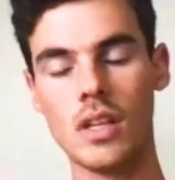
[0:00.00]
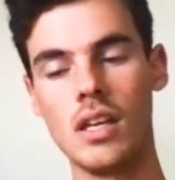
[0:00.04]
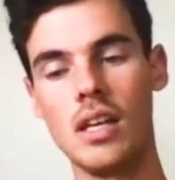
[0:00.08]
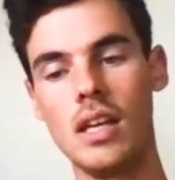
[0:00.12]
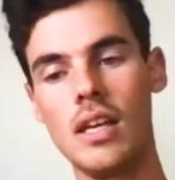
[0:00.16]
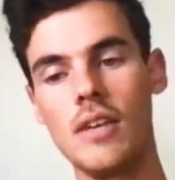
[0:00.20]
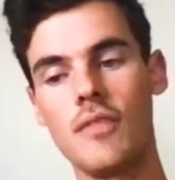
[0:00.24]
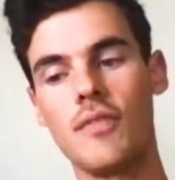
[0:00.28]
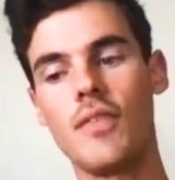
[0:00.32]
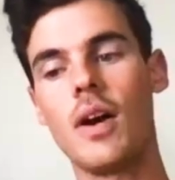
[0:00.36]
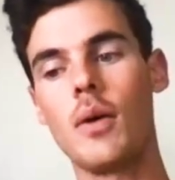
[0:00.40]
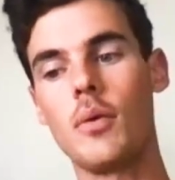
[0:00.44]

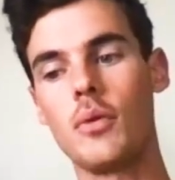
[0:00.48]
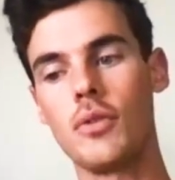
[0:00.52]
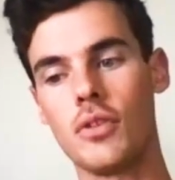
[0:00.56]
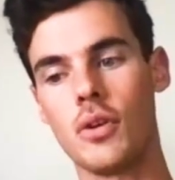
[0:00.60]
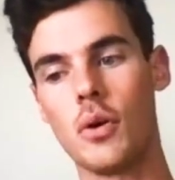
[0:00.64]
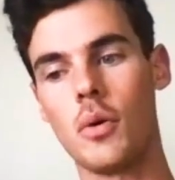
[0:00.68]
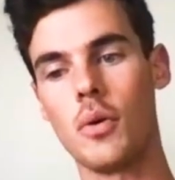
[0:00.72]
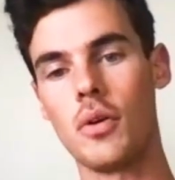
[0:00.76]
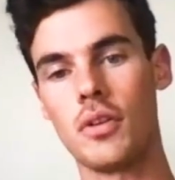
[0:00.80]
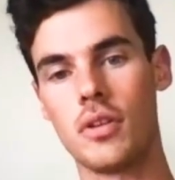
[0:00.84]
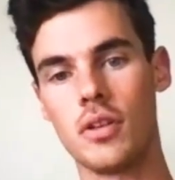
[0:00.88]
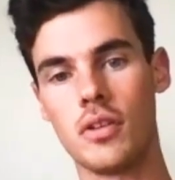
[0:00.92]
if I was
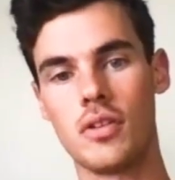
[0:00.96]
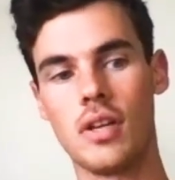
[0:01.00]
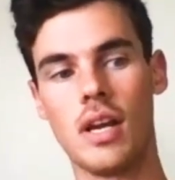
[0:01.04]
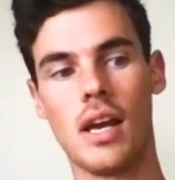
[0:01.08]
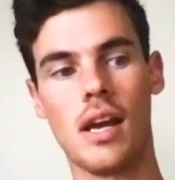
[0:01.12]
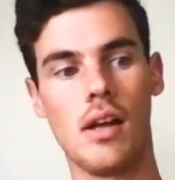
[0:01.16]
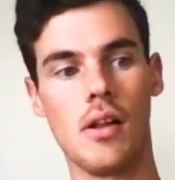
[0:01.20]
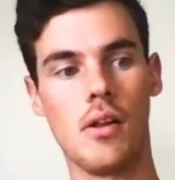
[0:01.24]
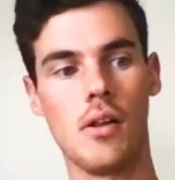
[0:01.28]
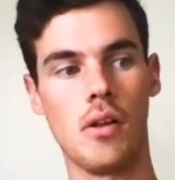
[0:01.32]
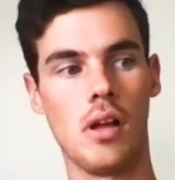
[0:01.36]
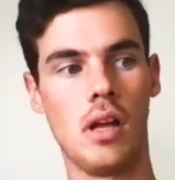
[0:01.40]
going to
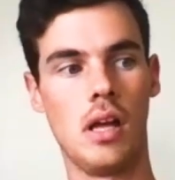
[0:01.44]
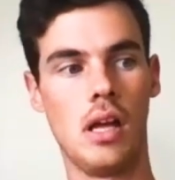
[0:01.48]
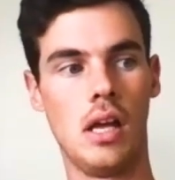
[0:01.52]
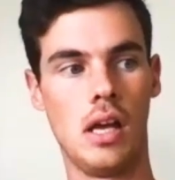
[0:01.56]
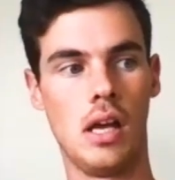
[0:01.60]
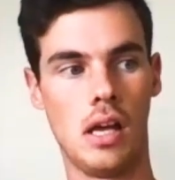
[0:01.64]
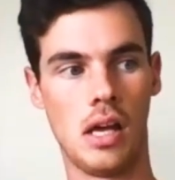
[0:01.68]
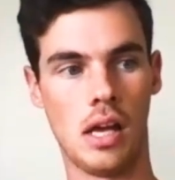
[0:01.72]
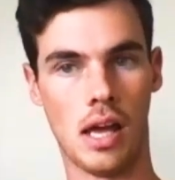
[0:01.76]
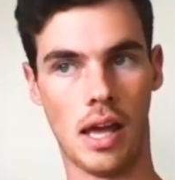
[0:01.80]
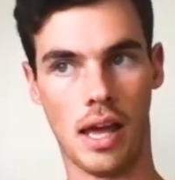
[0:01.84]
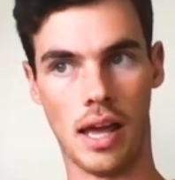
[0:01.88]
tell
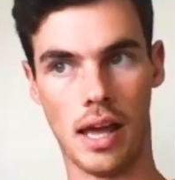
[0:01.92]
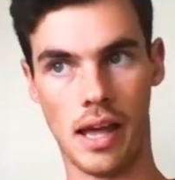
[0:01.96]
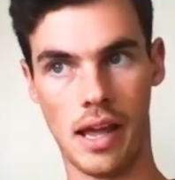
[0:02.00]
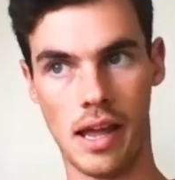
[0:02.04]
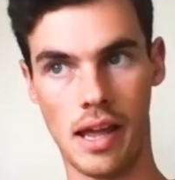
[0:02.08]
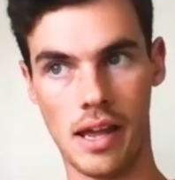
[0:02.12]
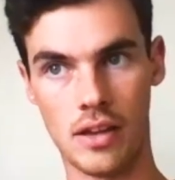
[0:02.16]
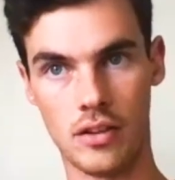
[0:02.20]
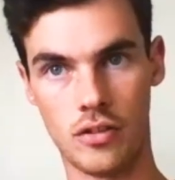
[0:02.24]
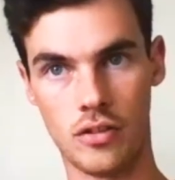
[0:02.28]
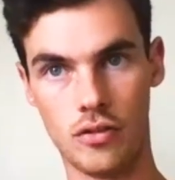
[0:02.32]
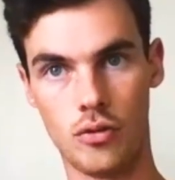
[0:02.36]

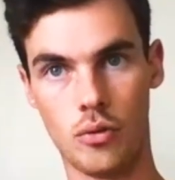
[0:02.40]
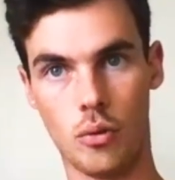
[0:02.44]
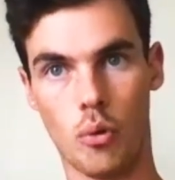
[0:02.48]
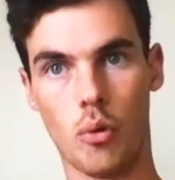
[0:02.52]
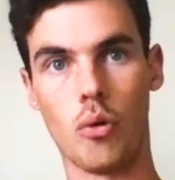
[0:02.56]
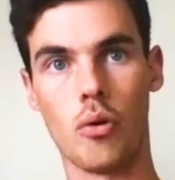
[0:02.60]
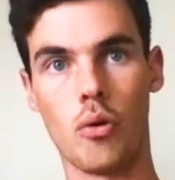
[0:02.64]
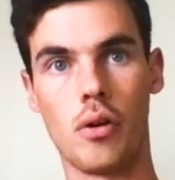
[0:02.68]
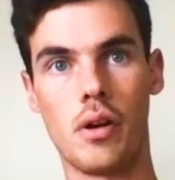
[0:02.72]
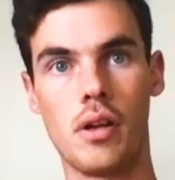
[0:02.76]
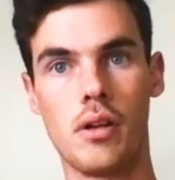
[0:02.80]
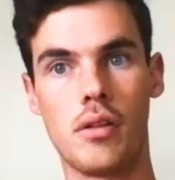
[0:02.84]
a
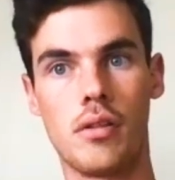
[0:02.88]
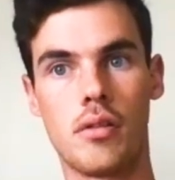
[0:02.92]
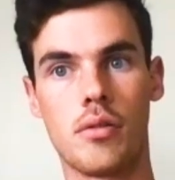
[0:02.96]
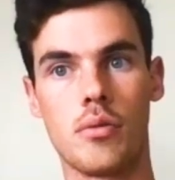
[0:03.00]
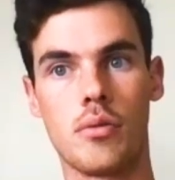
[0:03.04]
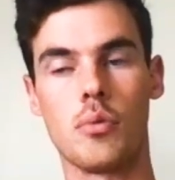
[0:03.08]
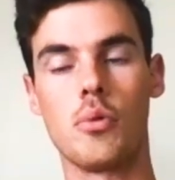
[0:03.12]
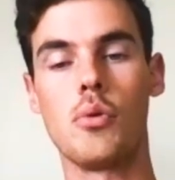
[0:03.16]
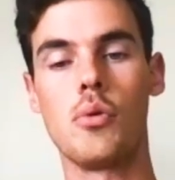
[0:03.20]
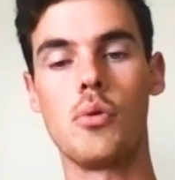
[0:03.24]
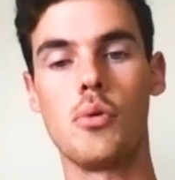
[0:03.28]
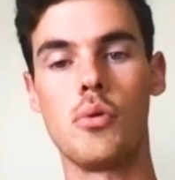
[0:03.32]
story
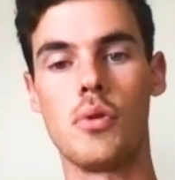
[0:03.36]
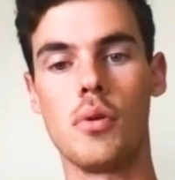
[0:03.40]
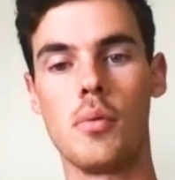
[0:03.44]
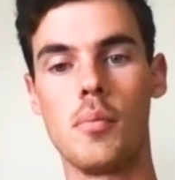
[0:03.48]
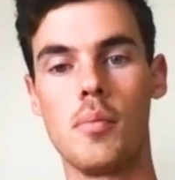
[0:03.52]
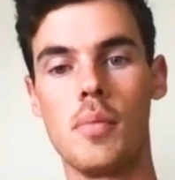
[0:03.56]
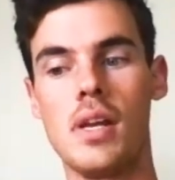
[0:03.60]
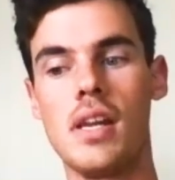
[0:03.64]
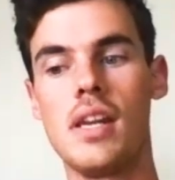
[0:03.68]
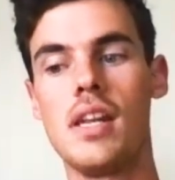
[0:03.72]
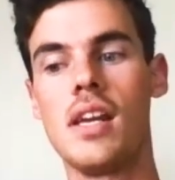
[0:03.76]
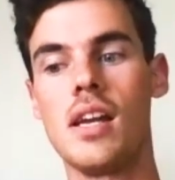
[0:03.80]
through the
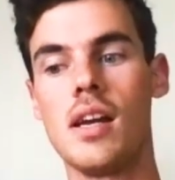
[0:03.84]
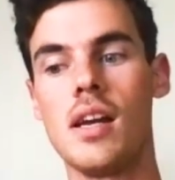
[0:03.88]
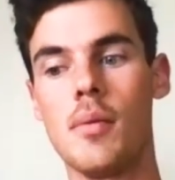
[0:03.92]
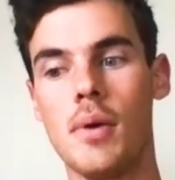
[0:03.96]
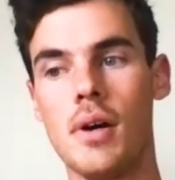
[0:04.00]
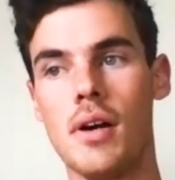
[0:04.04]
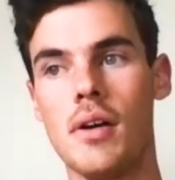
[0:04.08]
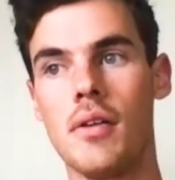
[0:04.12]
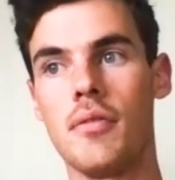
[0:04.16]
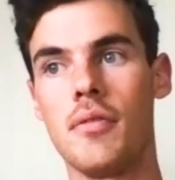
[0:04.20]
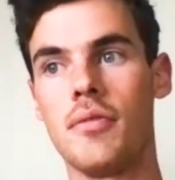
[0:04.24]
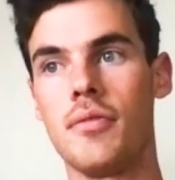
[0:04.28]
medium
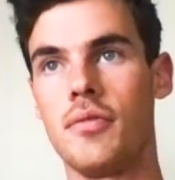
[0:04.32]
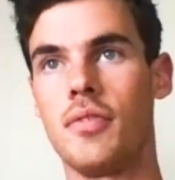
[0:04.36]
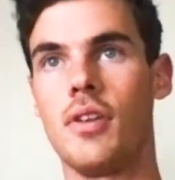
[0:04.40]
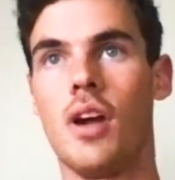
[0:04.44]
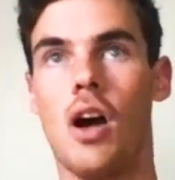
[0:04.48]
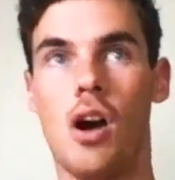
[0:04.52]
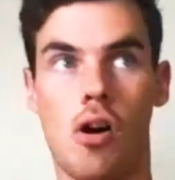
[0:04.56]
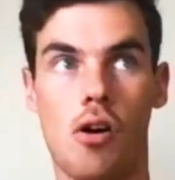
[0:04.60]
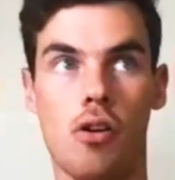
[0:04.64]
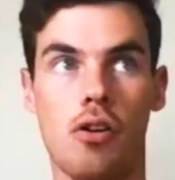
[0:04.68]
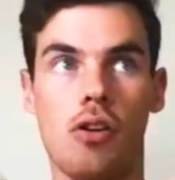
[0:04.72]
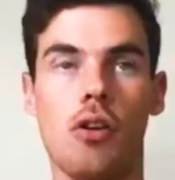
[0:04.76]
of
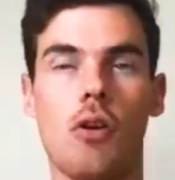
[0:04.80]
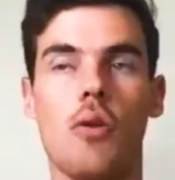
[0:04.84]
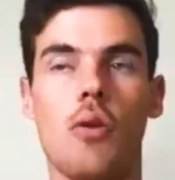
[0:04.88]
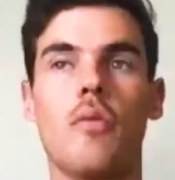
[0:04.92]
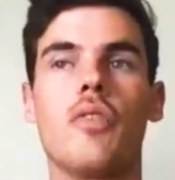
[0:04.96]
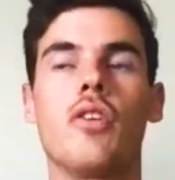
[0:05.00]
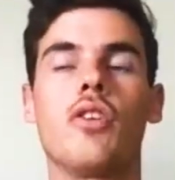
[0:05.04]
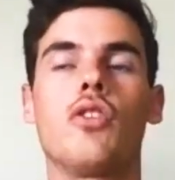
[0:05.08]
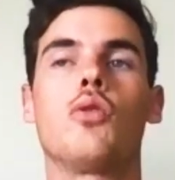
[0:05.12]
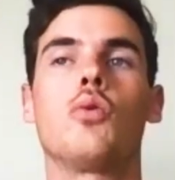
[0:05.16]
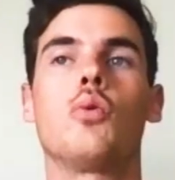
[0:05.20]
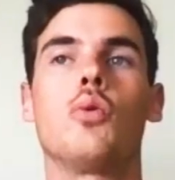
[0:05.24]
audio
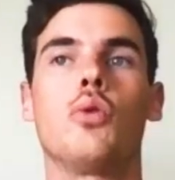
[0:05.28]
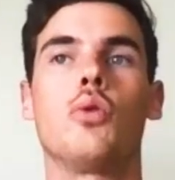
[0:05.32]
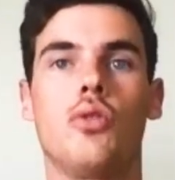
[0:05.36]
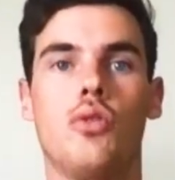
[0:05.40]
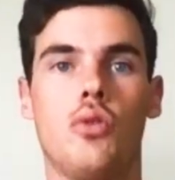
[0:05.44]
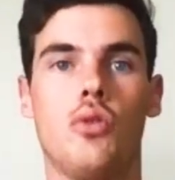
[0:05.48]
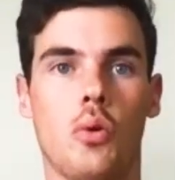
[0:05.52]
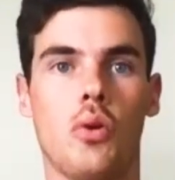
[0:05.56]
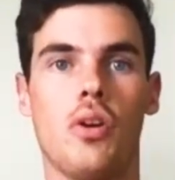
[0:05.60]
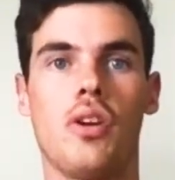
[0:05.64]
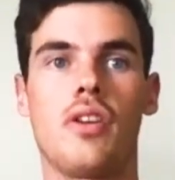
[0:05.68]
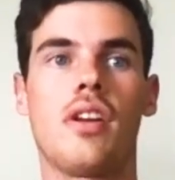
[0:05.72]
visual
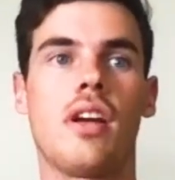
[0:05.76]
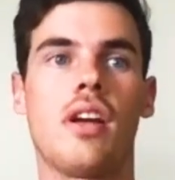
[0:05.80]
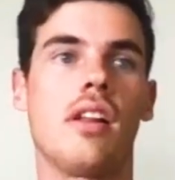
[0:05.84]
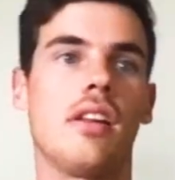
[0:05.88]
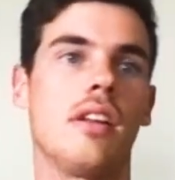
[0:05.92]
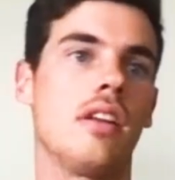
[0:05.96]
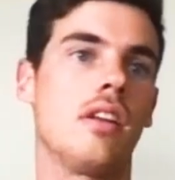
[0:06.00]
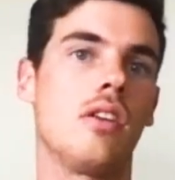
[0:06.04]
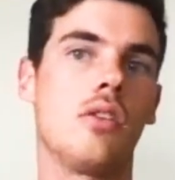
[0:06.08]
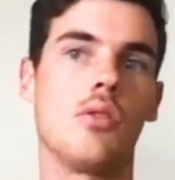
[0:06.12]
storytelling,